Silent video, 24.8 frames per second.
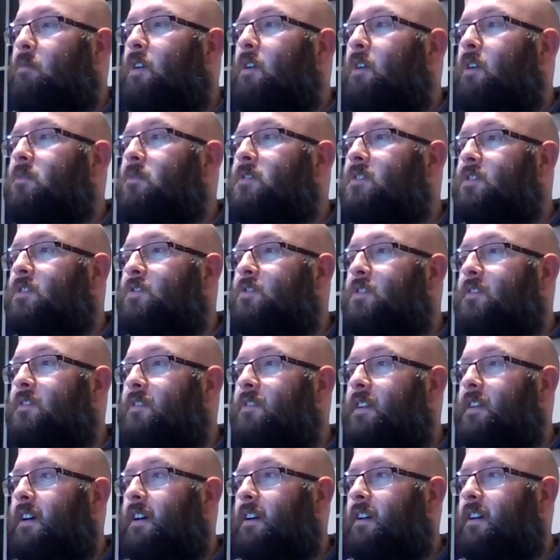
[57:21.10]
pop music
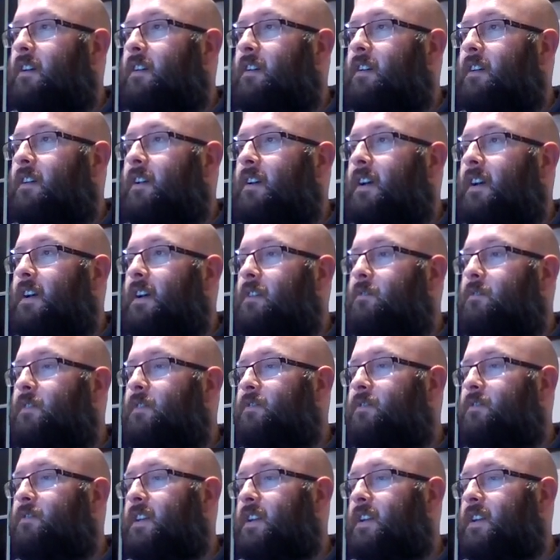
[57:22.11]
trivia.
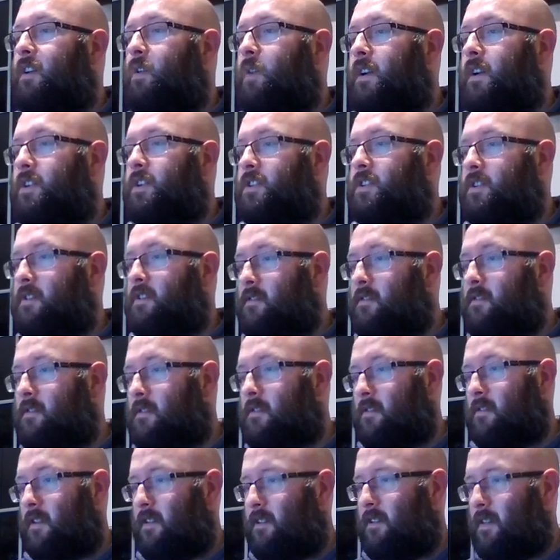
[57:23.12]
15
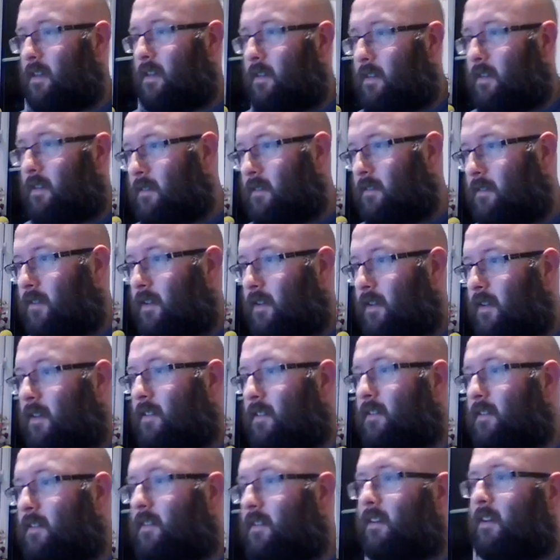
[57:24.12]
questions, I think.
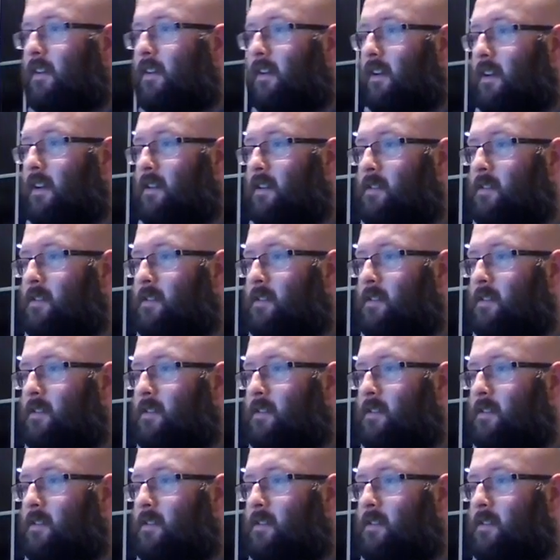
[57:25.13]
Yeah, unlike the